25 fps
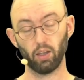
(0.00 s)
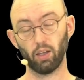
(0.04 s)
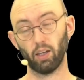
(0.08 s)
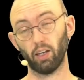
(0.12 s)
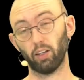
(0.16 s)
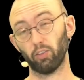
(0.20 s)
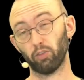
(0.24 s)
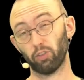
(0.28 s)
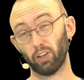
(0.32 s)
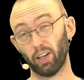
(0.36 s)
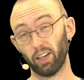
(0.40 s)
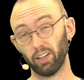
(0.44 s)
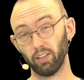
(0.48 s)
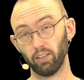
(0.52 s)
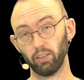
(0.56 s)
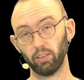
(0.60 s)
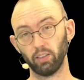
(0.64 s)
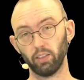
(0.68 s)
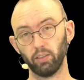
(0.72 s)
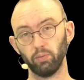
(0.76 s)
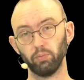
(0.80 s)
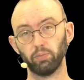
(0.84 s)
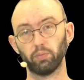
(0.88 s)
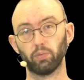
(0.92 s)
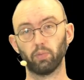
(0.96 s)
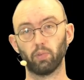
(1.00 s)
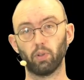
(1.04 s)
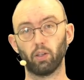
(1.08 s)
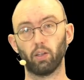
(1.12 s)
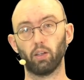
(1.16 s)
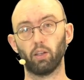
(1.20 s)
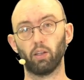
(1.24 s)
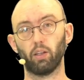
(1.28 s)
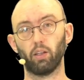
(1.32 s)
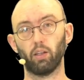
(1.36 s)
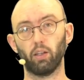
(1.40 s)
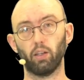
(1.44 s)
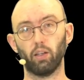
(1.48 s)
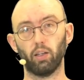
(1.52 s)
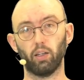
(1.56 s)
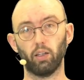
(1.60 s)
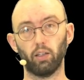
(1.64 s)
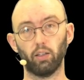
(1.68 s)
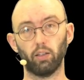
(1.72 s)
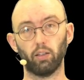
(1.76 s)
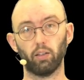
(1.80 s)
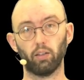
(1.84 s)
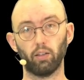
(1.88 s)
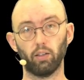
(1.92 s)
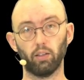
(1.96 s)
And finally,
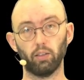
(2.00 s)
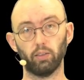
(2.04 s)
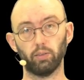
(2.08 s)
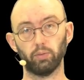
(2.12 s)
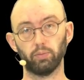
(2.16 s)
and